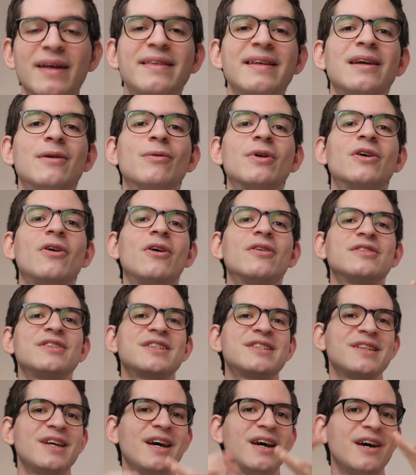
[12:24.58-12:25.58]
think
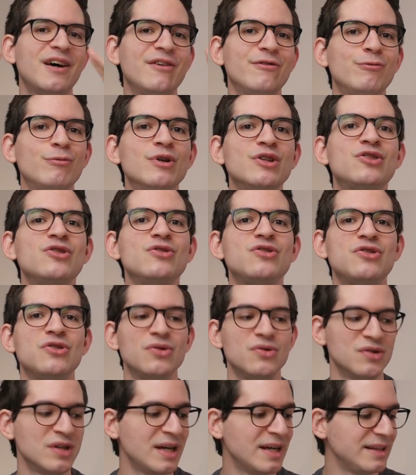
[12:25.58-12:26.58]
regardless of which you
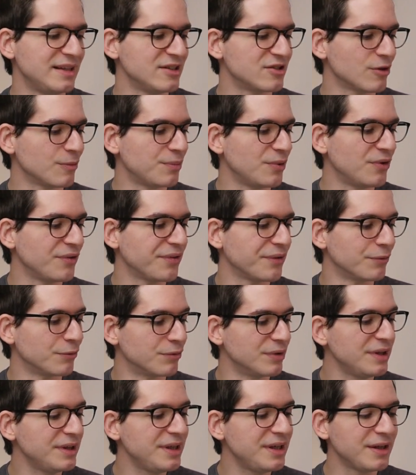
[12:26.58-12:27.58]
choose, these are both
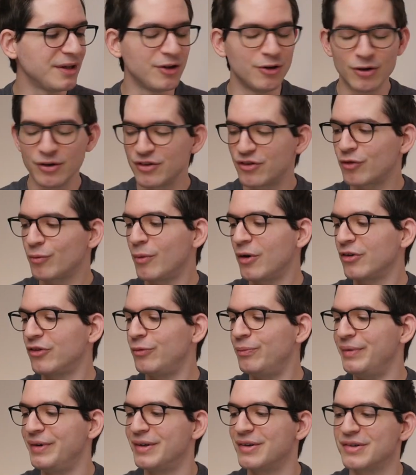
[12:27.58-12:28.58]
really good smart
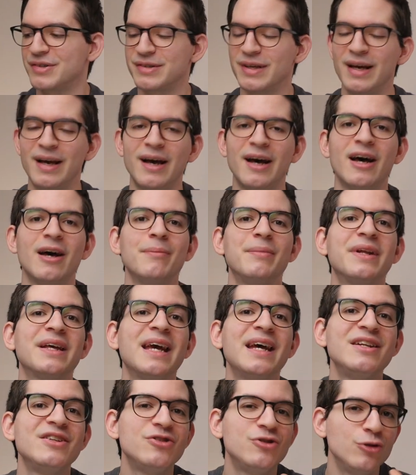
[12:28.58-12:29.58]
speakers, but
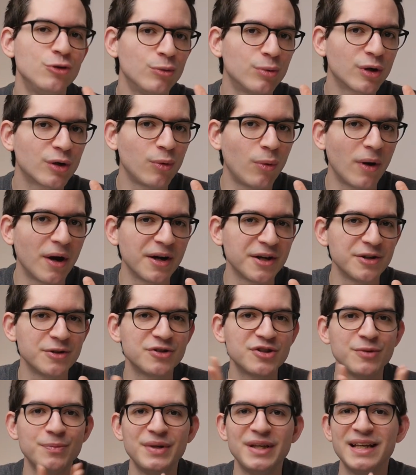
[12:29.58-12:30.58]
again, do require you
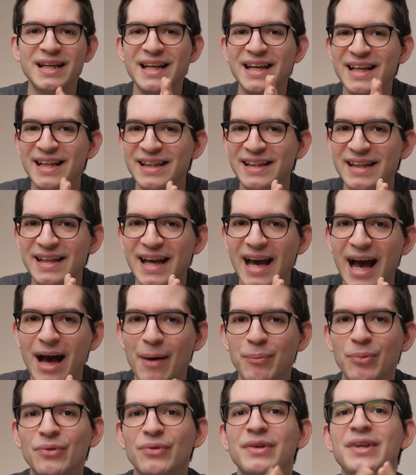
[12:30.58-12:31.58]
to be in the
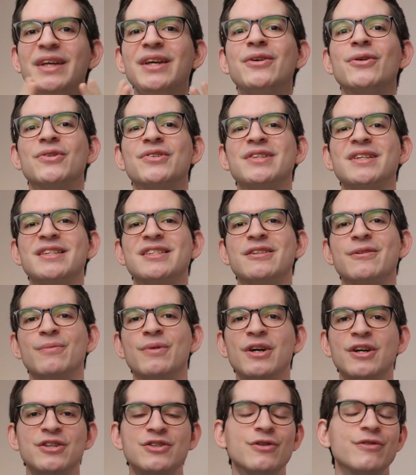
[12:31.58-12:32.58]
Apple
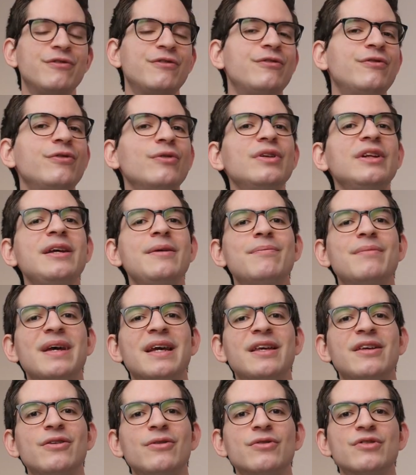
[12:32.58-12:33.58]
ecosystem to fully
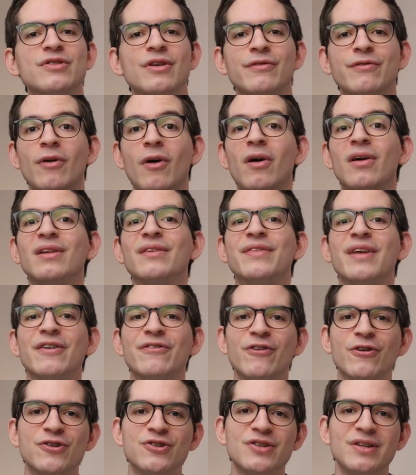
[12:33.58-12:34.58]
make use of all of their
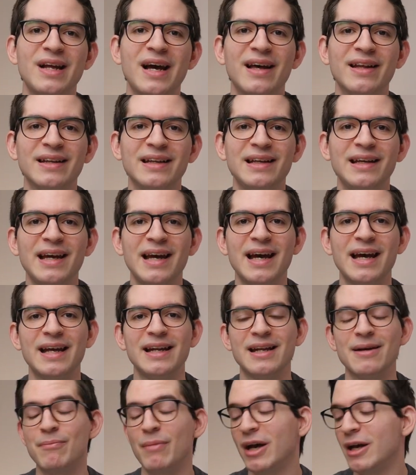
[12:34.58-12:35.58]
functionality
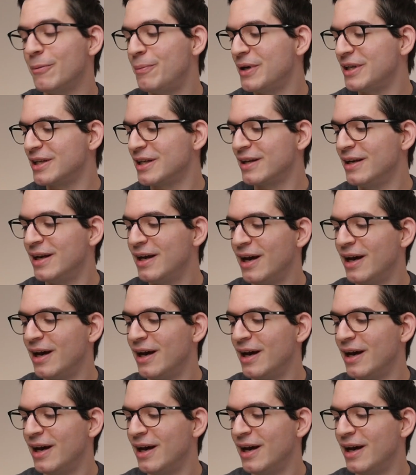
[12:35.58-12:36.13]
and, in my opinion,